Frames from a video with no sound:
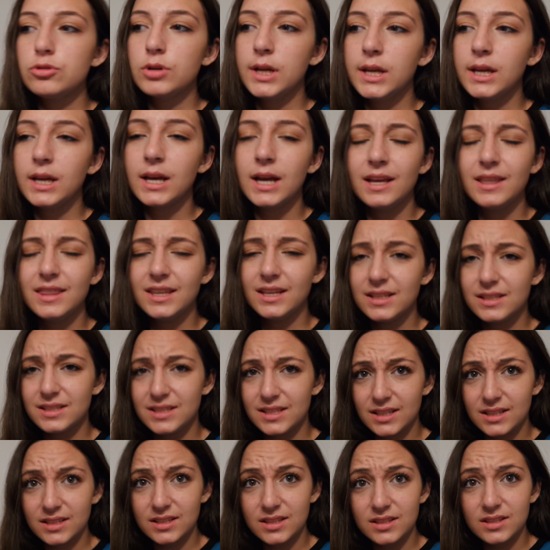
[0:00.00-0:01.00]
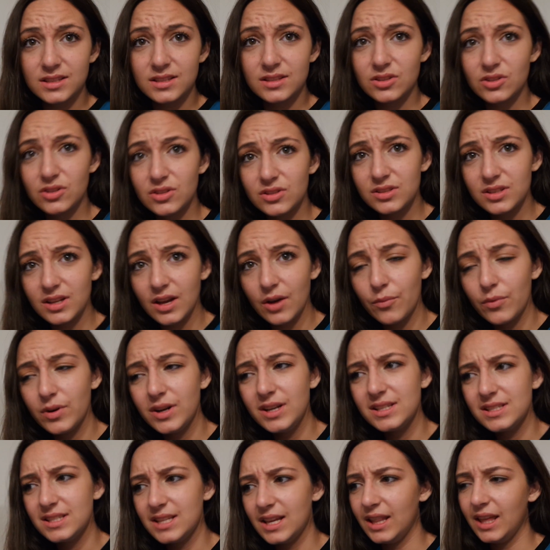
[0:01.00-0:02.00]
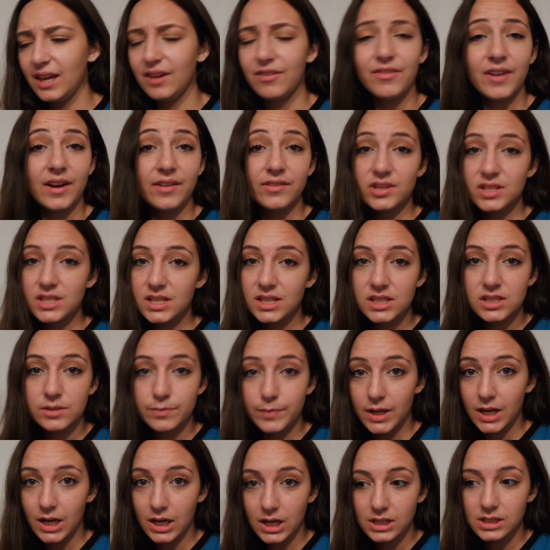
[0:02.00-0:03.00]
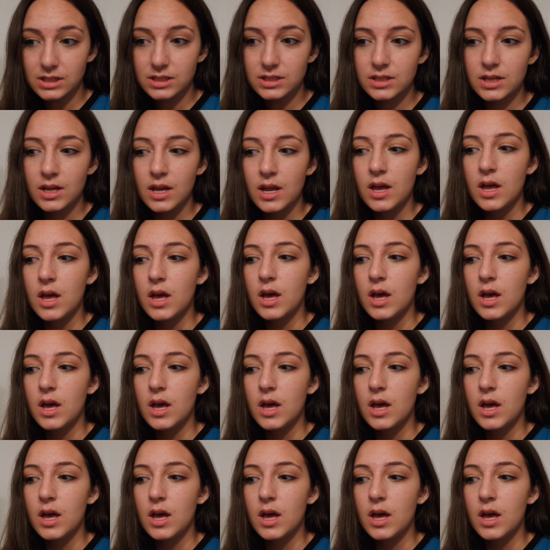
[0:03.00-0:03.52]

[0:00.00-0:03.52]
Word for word: drank, I think six or I want to say like five or six beers